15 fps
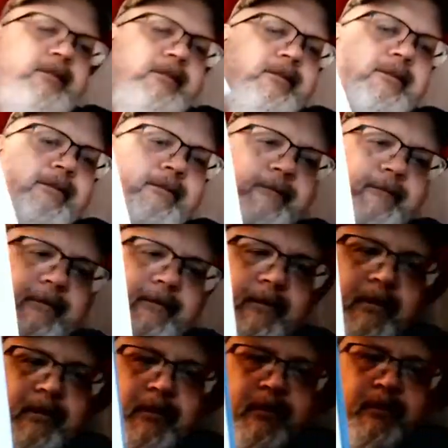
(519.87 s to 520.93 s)

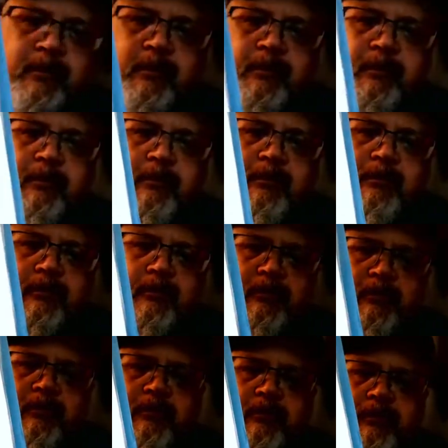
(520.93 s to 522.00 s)

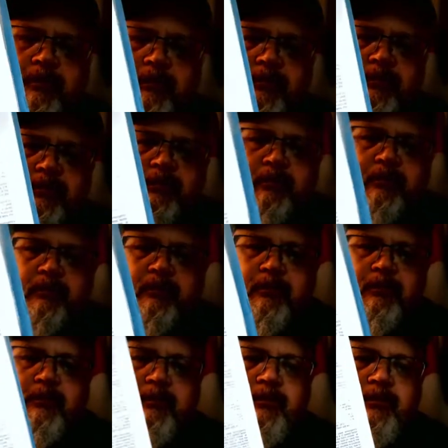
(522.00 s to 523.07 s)

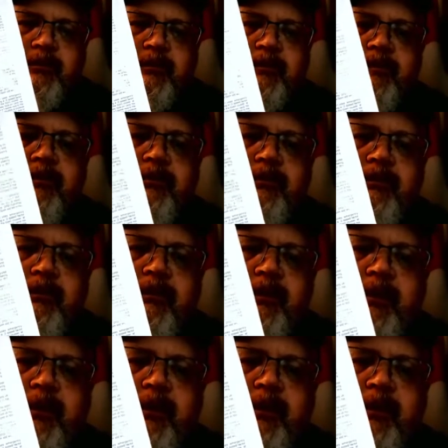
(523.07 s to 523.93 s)
Nobody speaks.